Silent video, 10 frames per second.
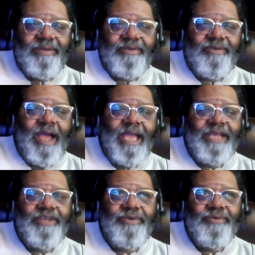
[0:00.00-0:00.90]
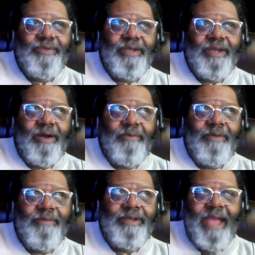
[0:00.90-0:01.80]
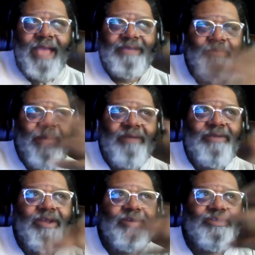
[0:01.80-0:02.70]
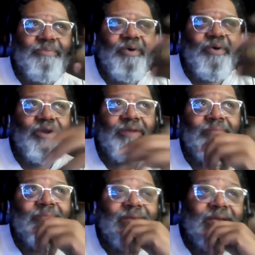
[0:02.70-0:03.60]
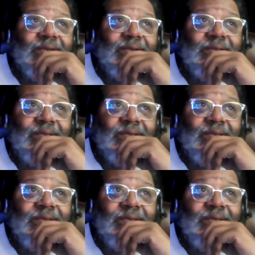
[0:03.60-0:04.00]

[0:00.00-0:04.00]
trying to, you know, when we asked about, you know, supporting, you